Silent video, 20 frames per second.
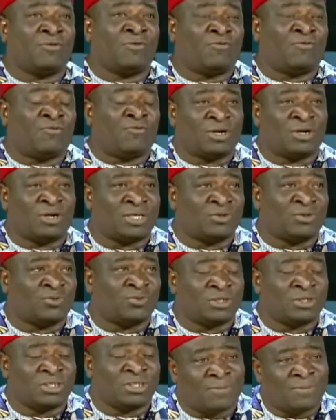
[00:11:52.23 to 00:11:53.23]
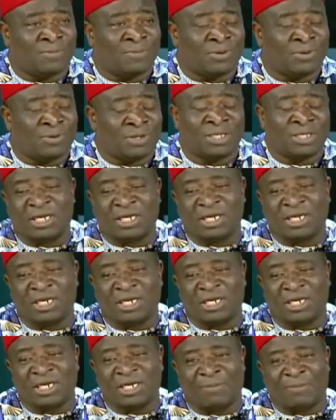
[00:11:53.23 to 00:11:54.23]
For instance, what is happening
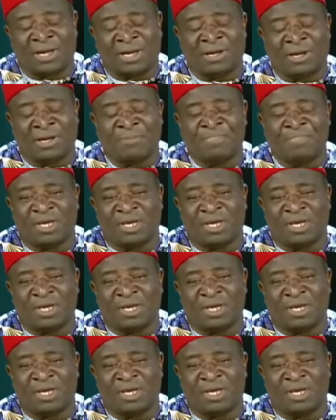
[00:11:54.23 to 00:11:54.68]
in Aba,